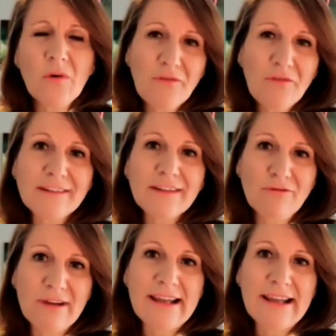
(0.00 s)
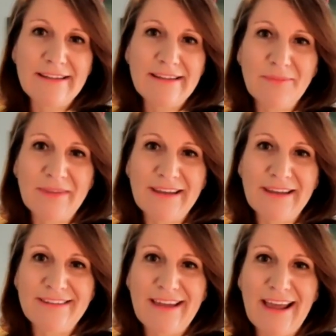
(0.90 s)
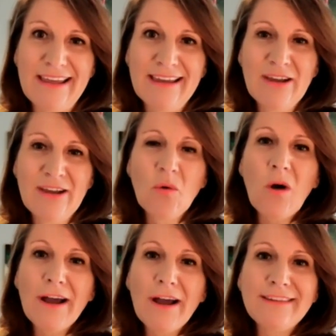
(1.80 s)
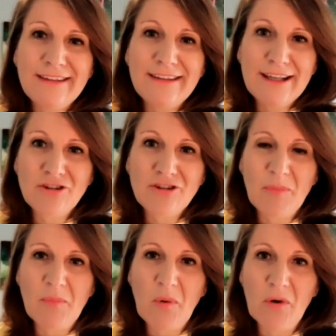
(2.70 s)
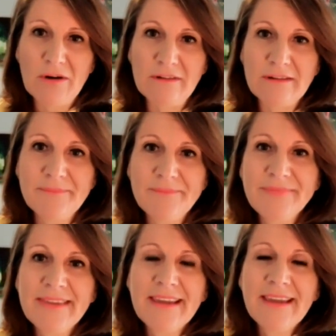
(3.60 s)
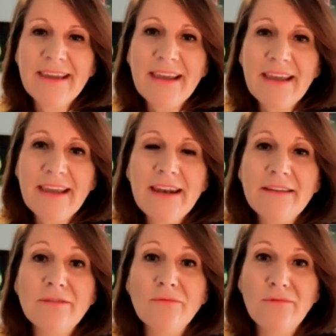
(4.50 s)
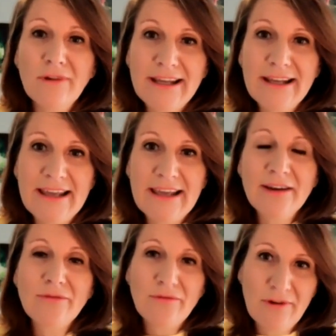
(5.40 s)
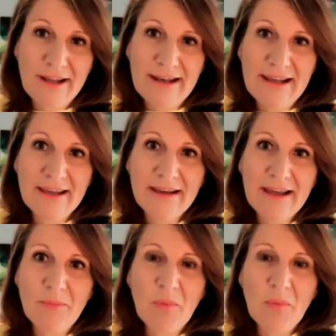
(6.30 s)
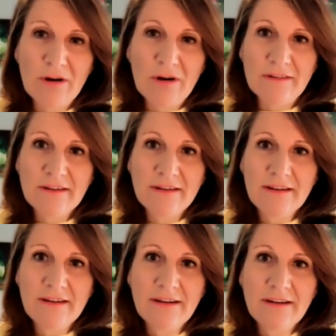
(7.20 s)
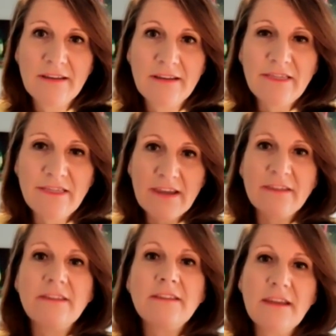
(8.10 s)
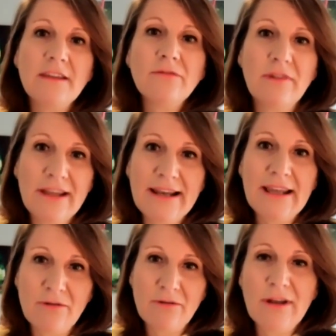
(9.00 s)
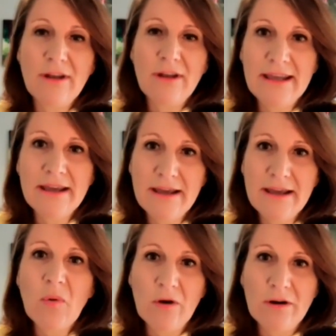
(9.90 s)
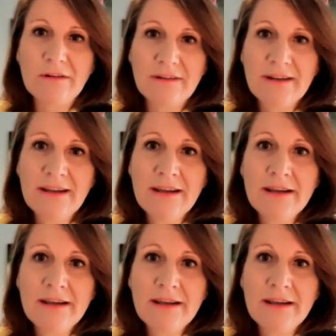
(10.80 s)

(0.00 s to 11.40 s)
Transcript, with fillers: when I felt I really had something to say. Why is leadership important? It is really, really important. This is really, really important